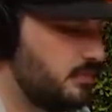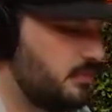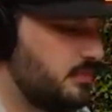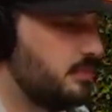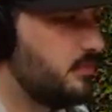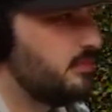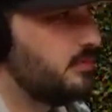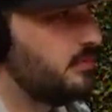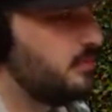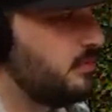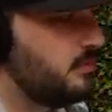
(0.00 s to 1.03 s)

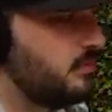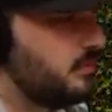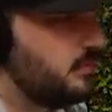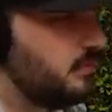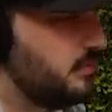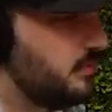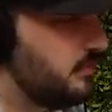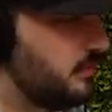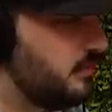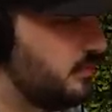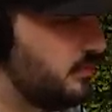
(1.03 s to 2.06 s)

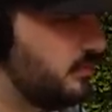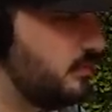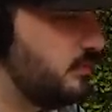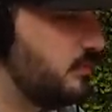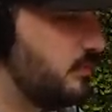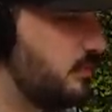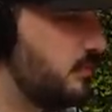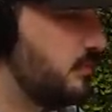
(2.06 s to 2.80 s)
No words are spoken by the person on screen.